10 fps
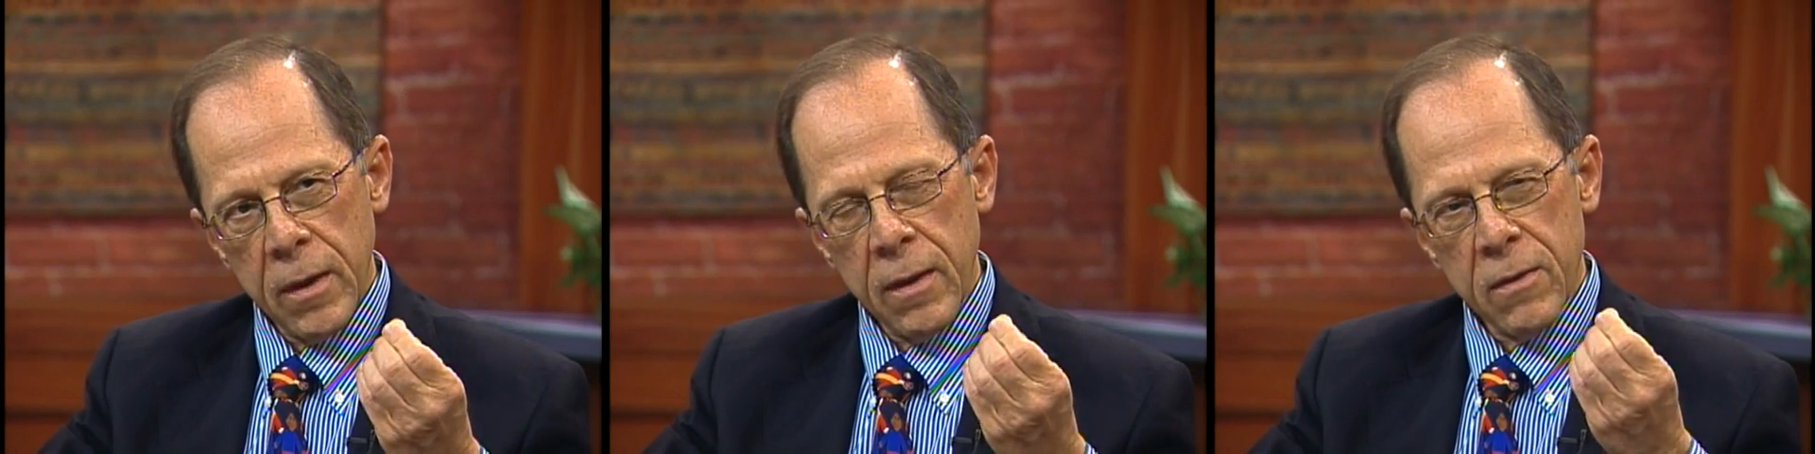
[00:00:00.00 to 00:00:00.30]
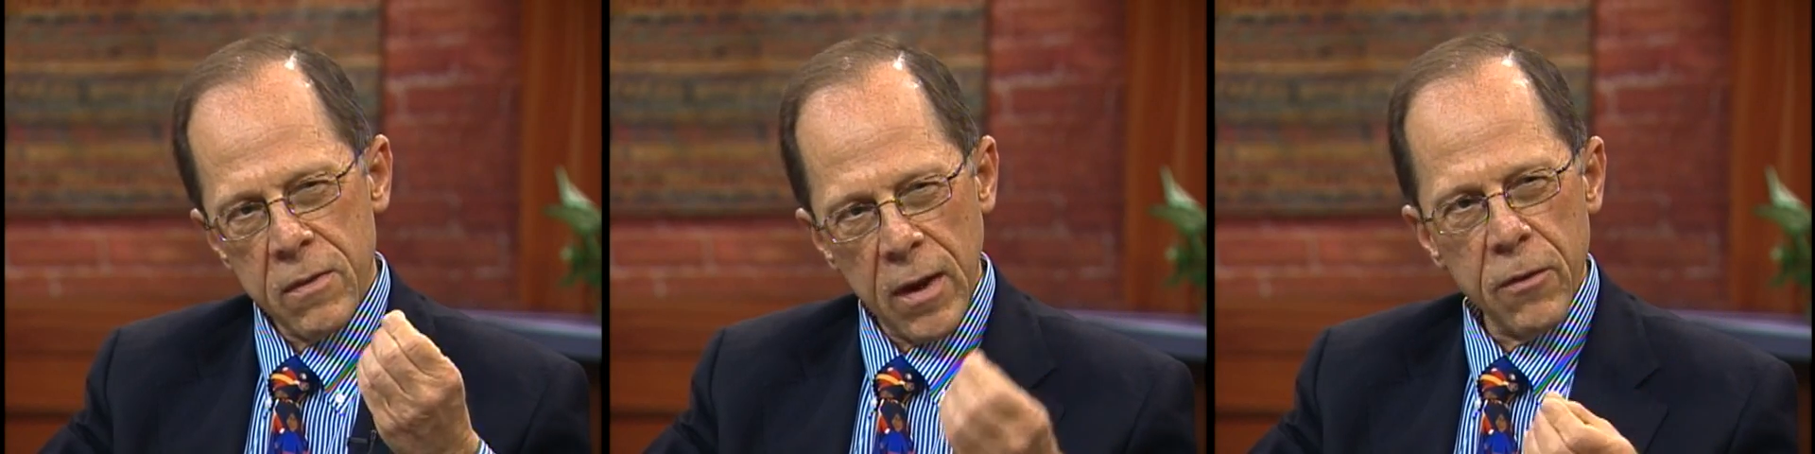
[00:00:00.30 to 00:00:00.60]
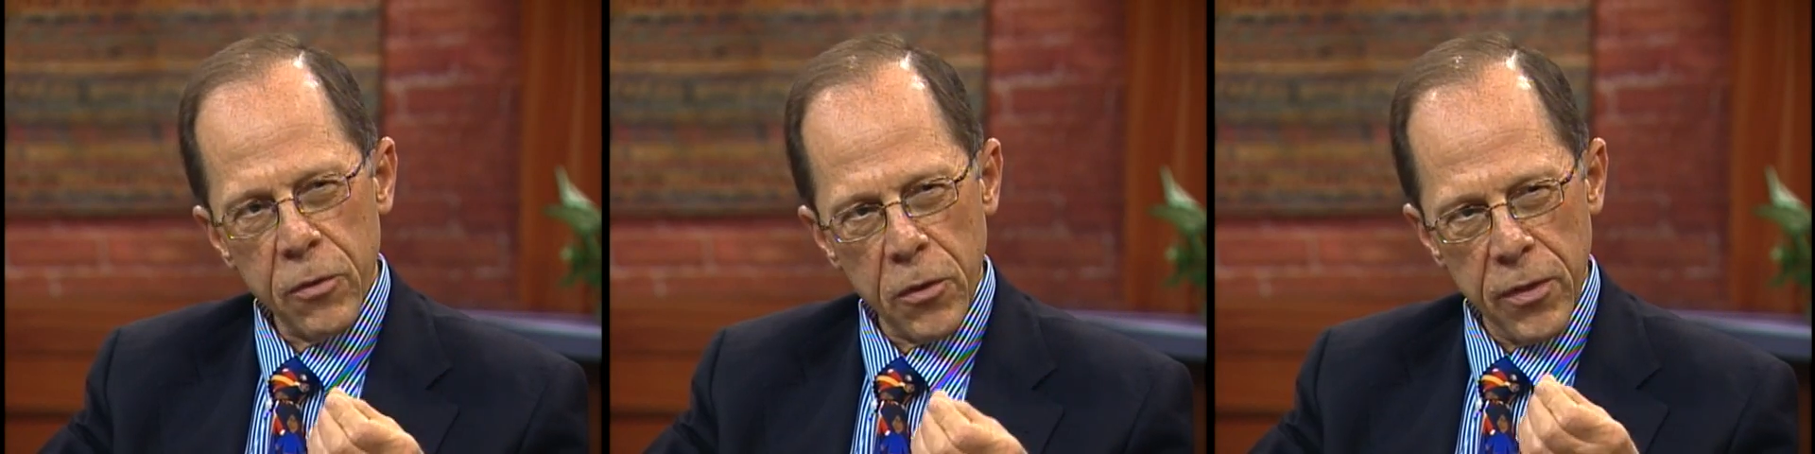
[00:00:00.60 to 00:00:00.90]

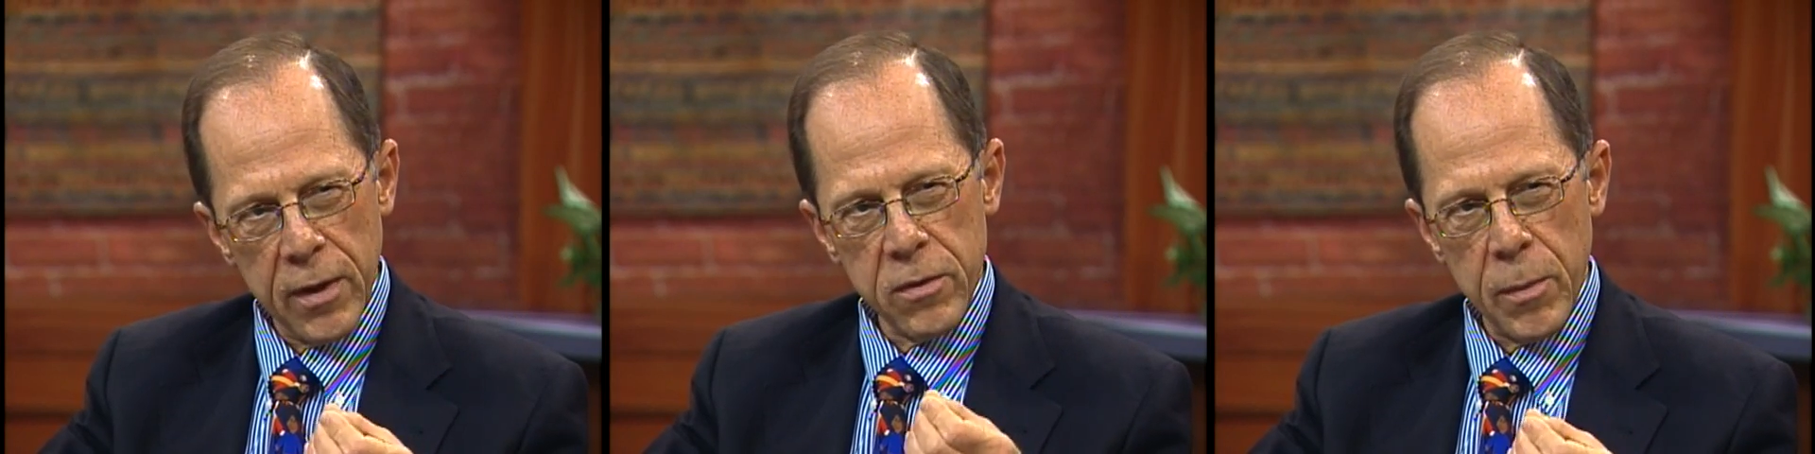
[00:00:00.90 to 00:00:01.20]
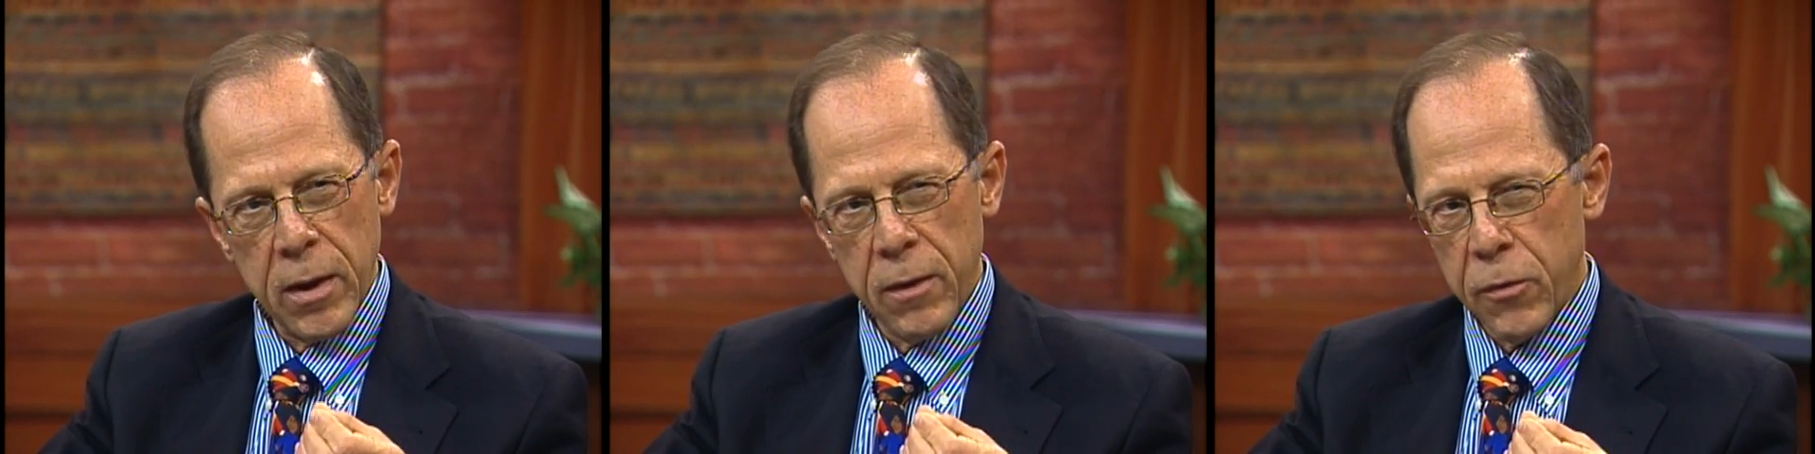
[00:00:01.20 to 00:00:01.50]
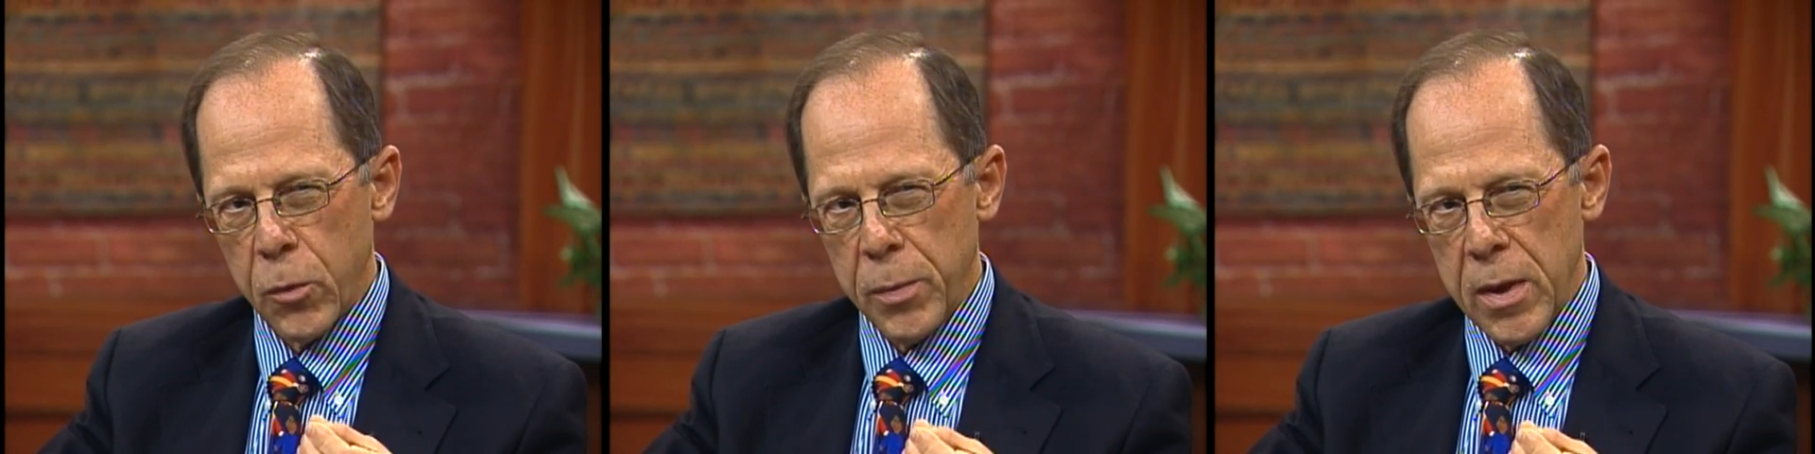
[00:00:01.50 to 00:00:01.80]
insightful things about
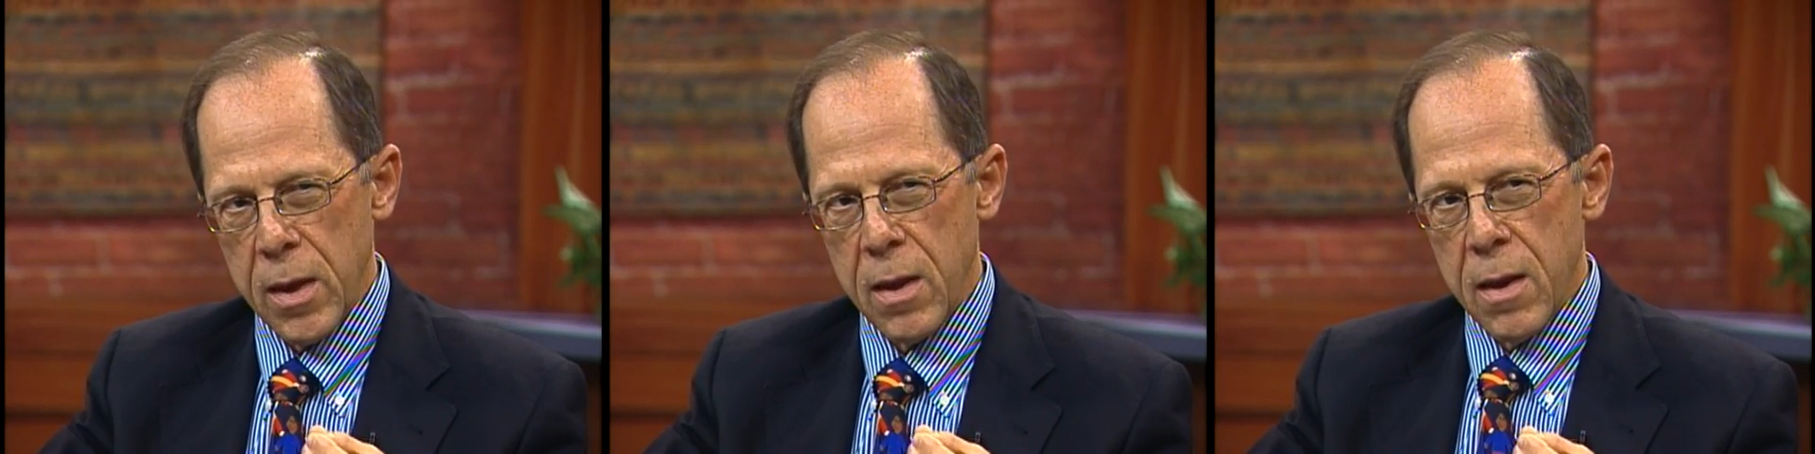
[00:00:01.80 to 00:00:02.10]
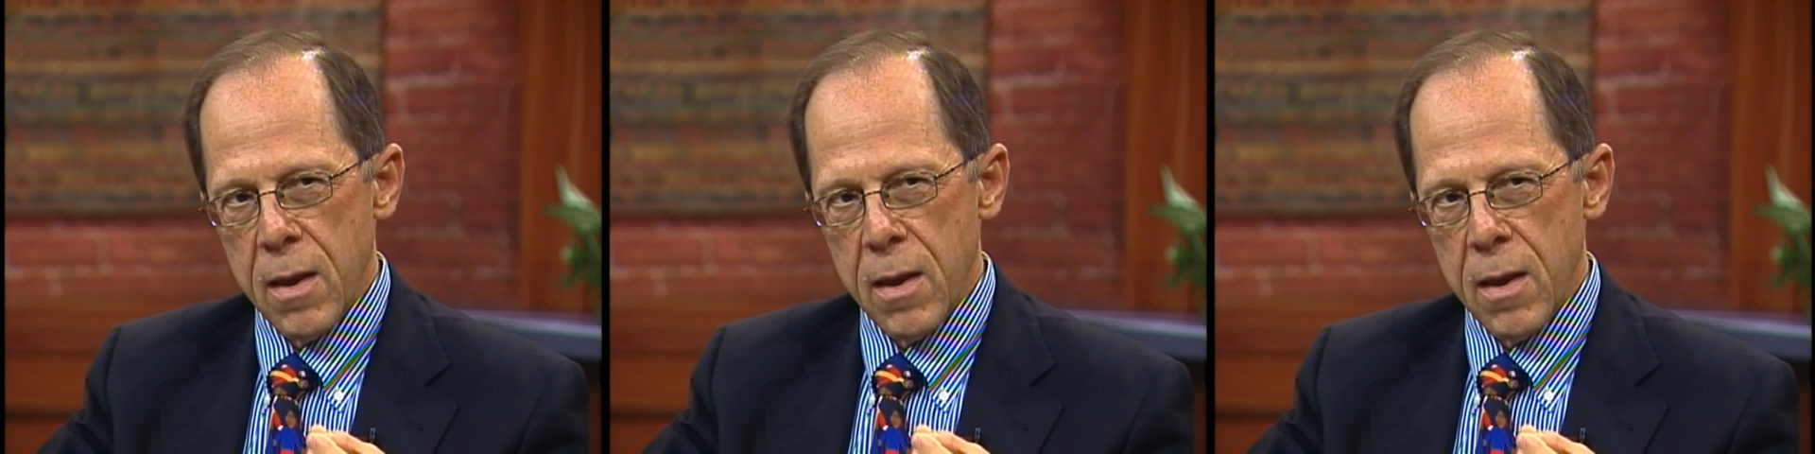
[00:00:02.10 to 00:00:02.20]
FOP,